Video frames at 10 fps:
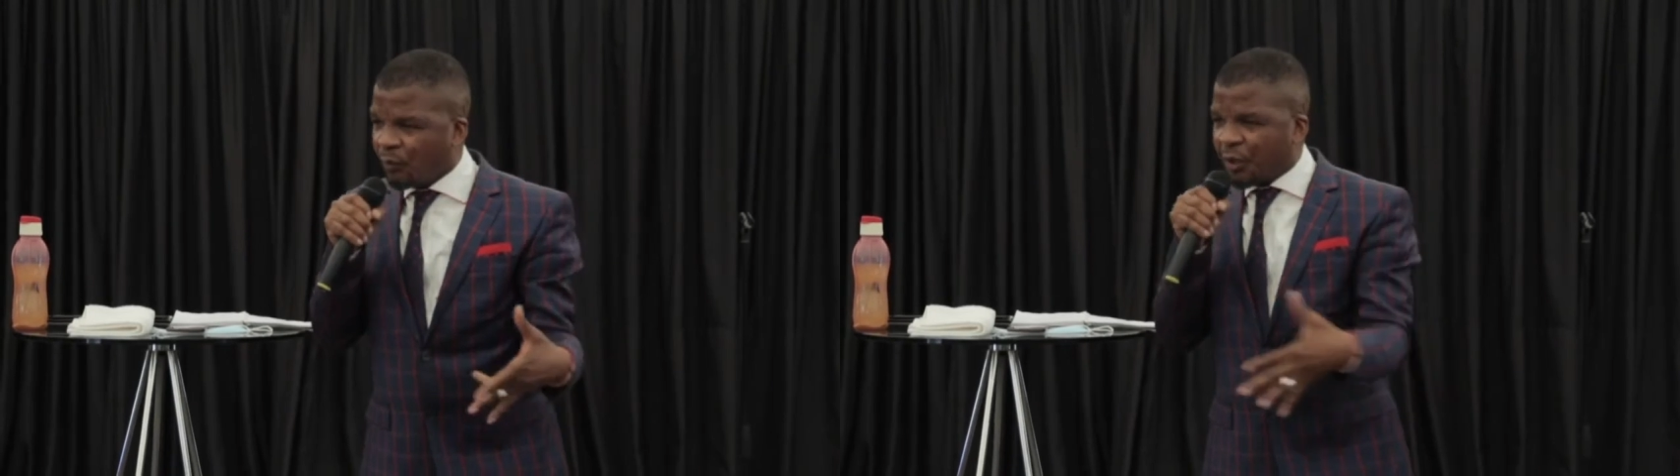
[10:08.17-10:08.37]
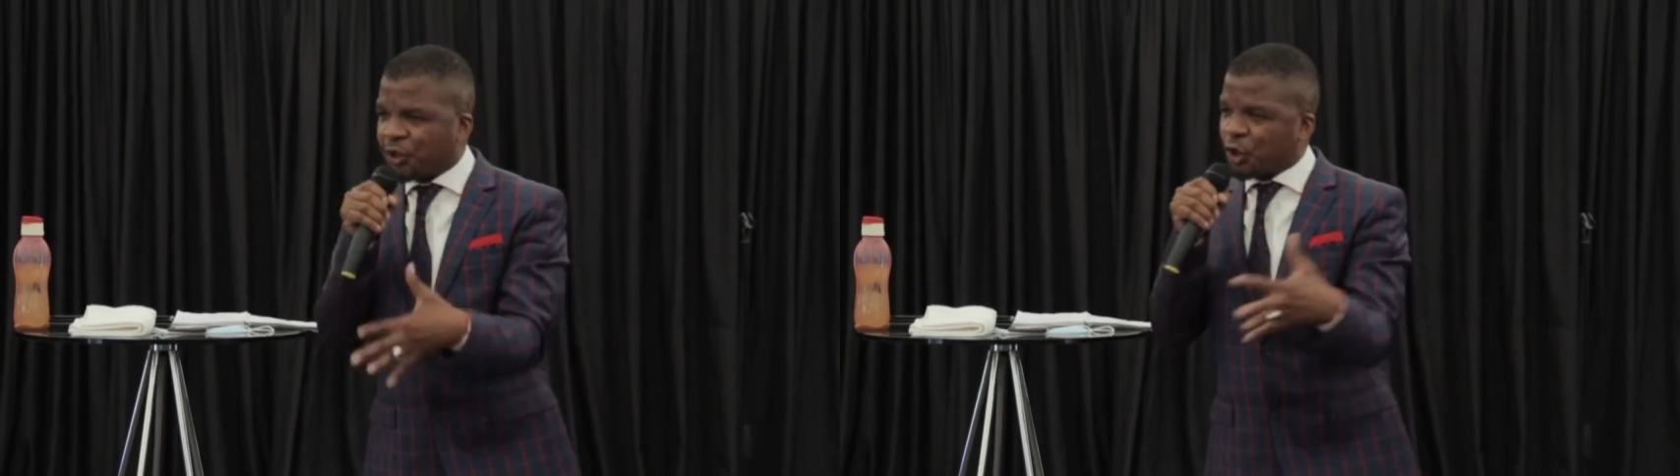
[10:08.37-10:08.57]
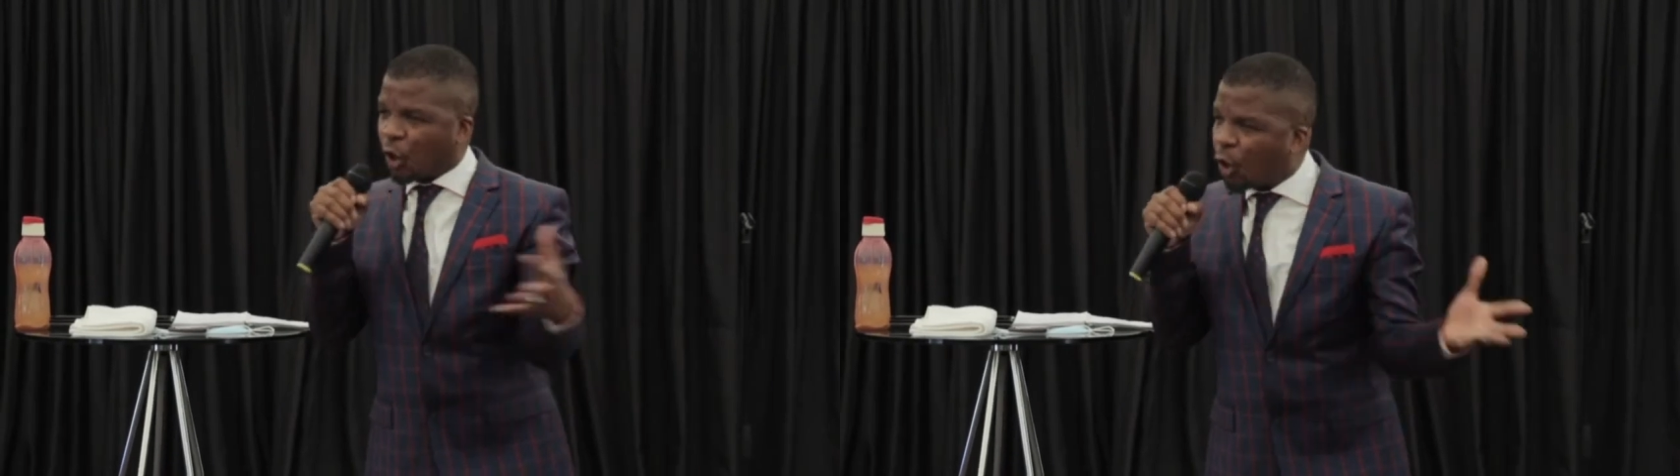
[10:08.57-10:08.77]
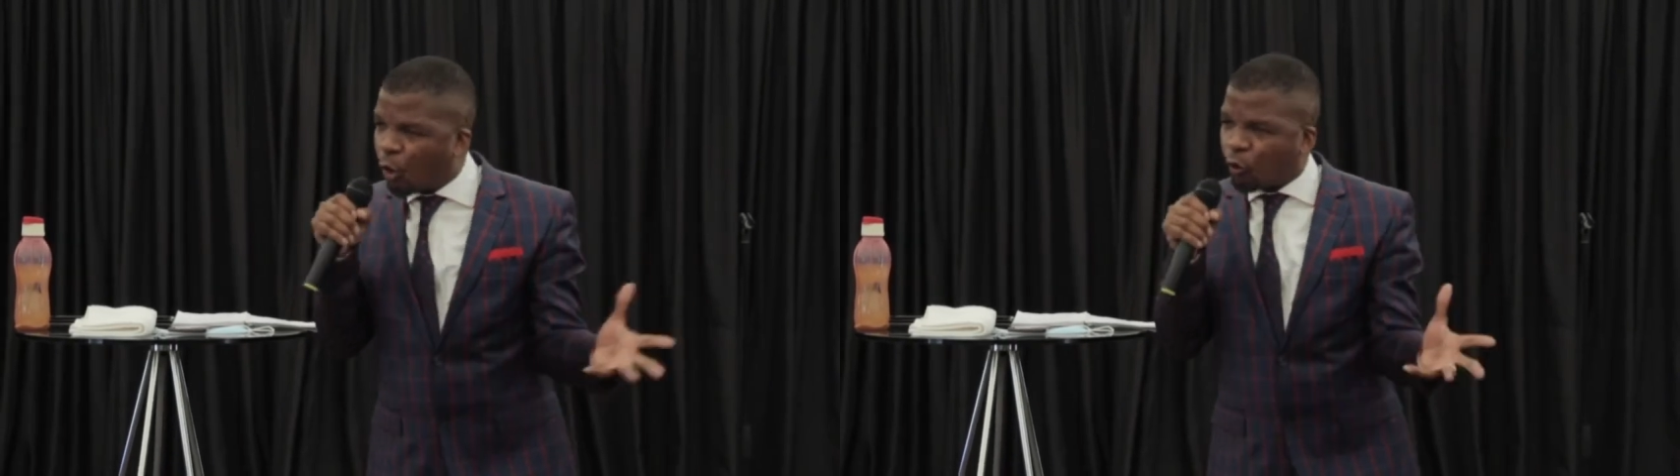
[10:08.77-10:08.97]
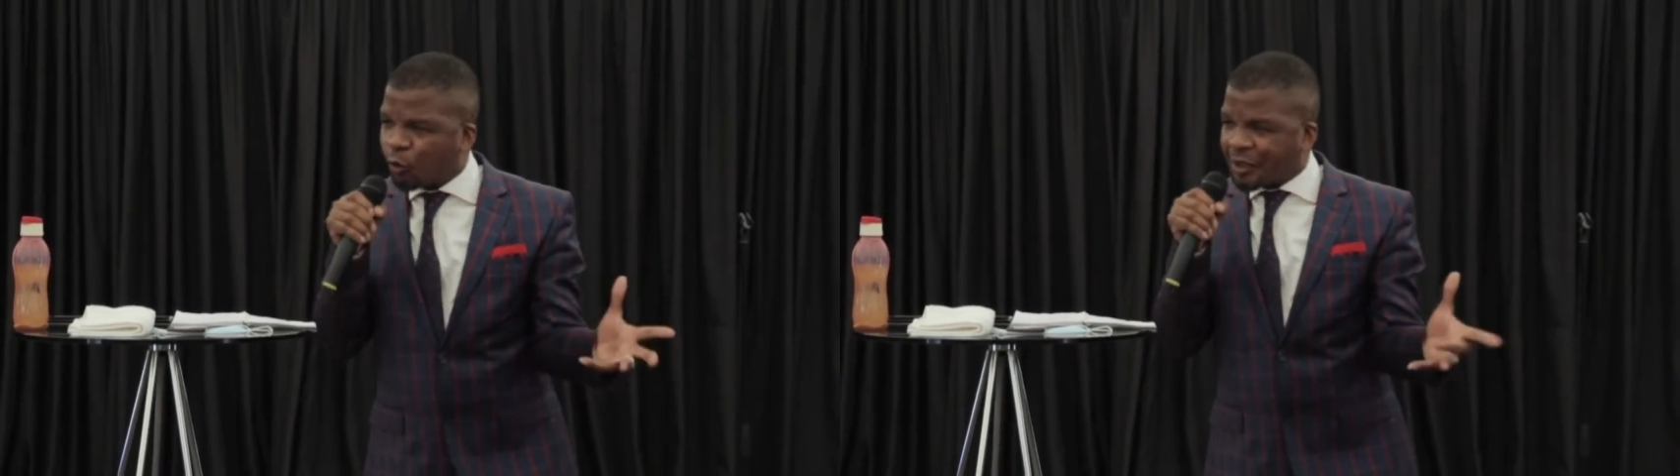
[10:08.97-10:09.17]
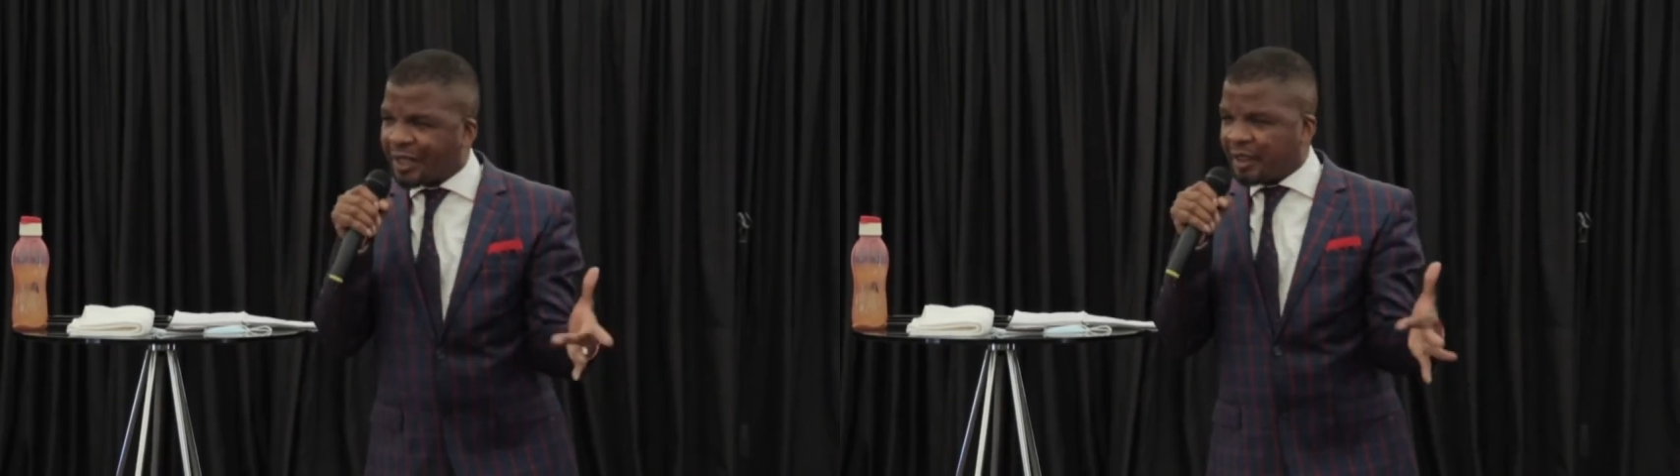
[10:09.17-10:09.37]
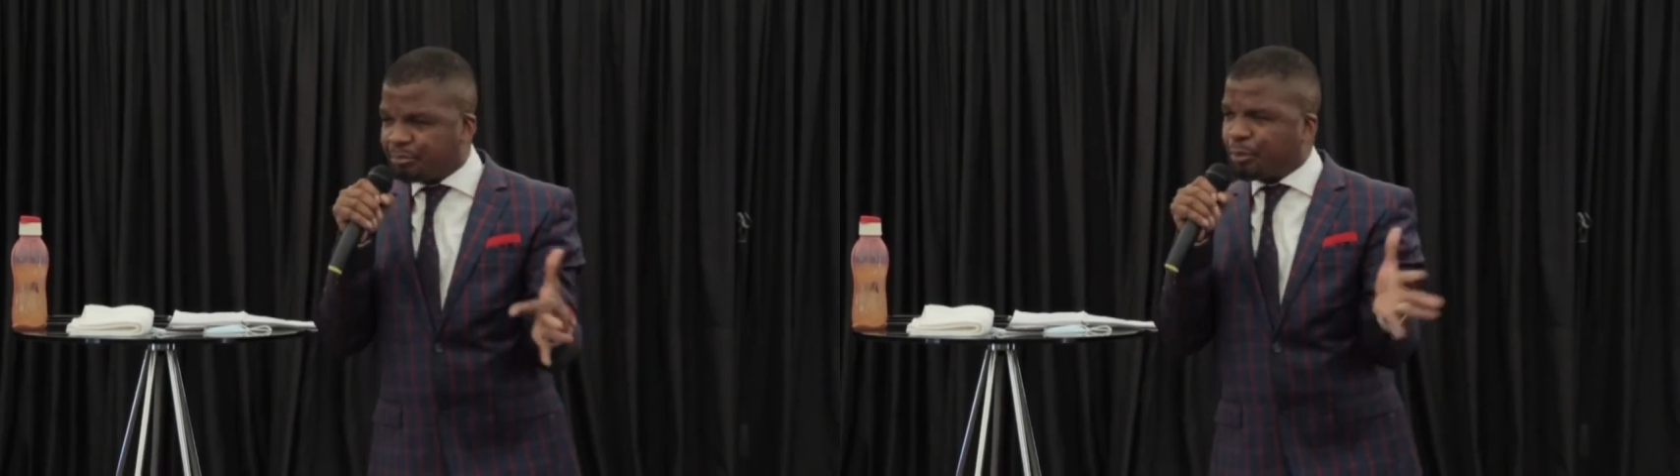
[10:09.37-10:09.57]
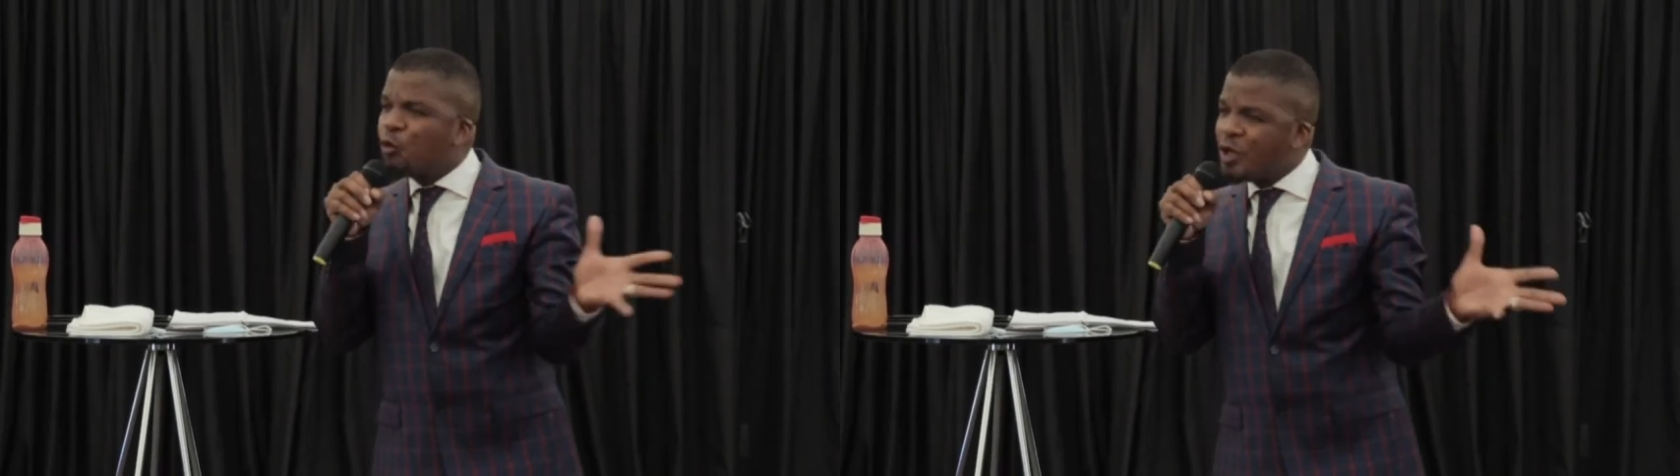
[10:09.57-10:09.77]
with all the
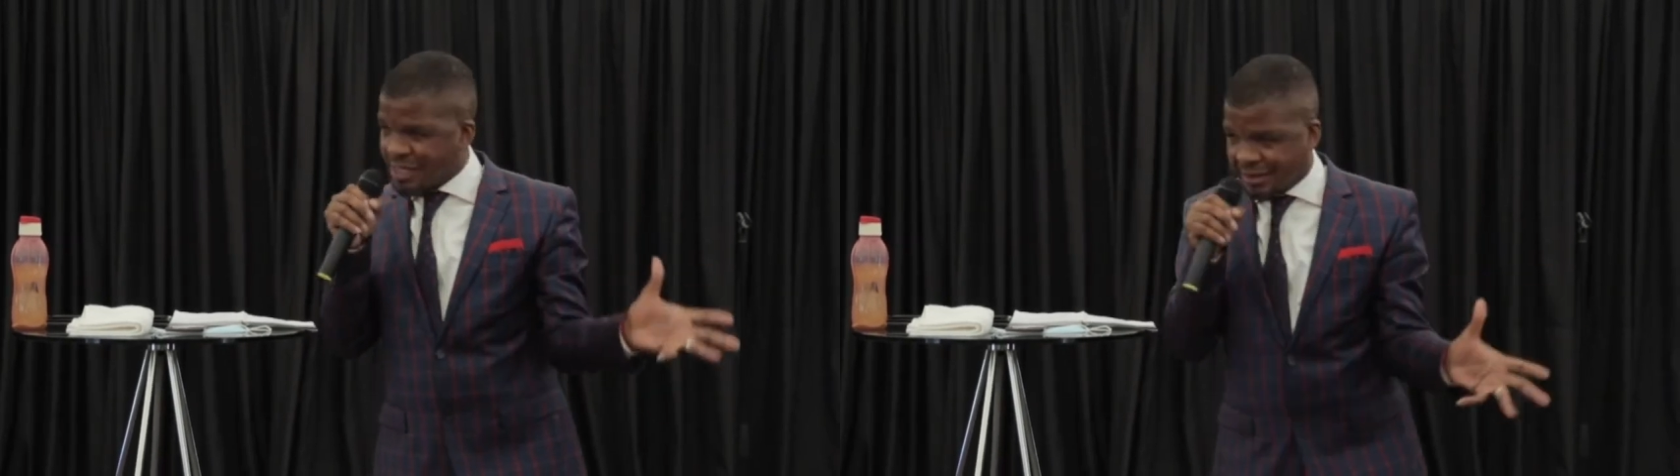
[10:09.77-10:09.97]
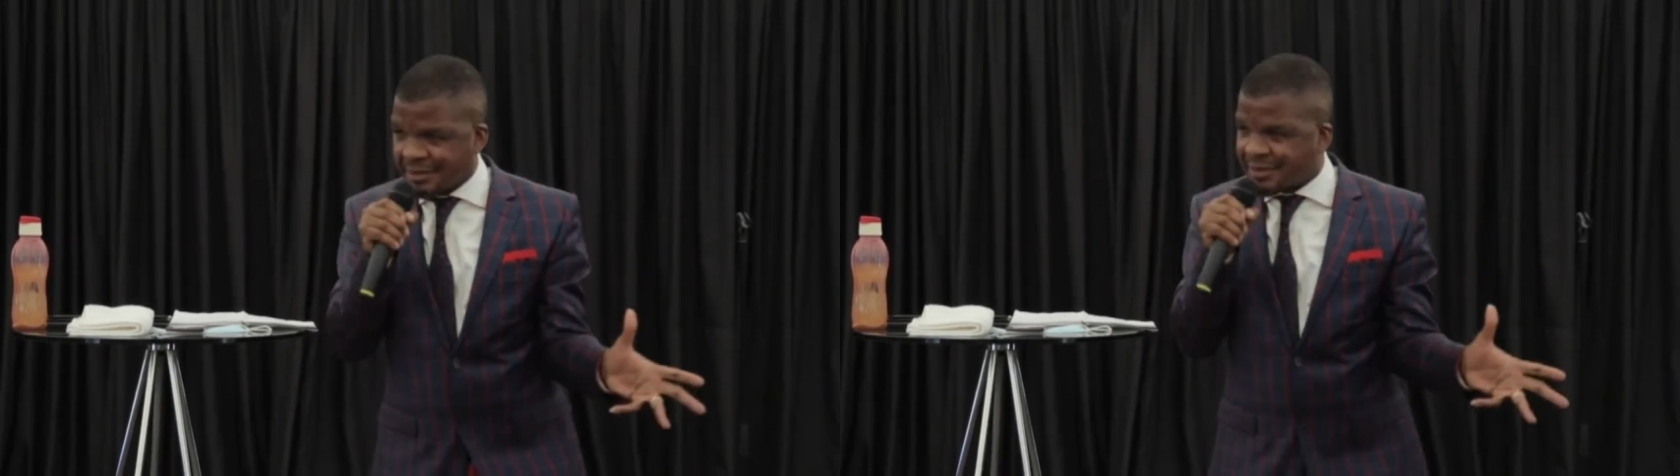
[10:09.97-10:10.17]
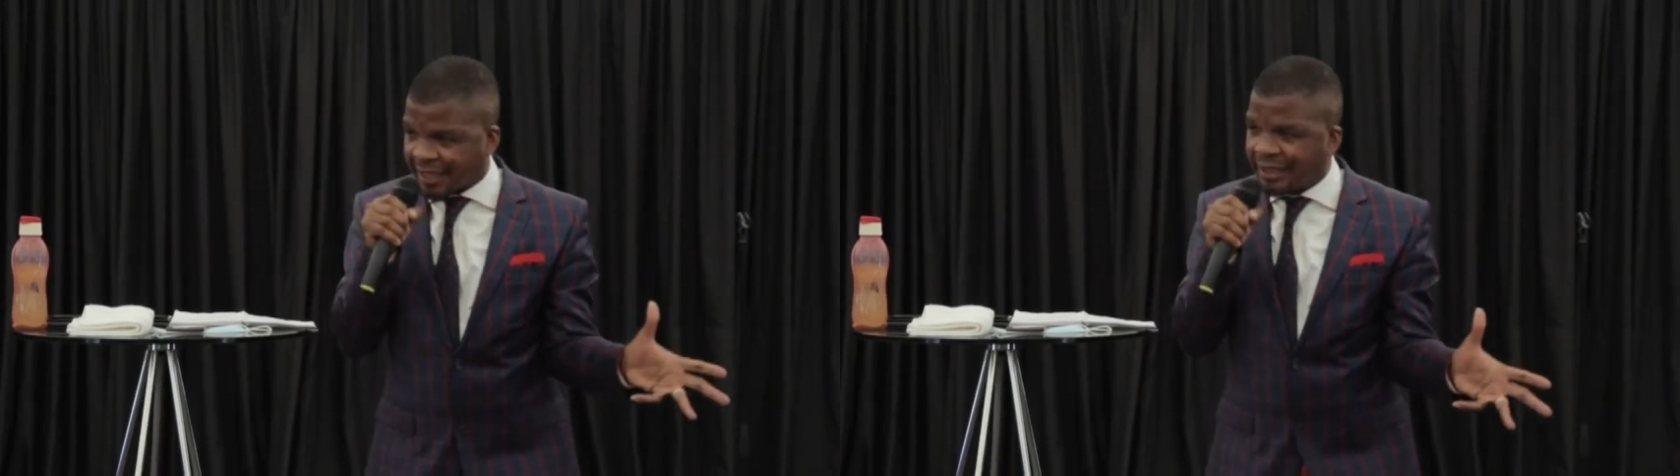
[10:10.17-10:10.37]
ebullience,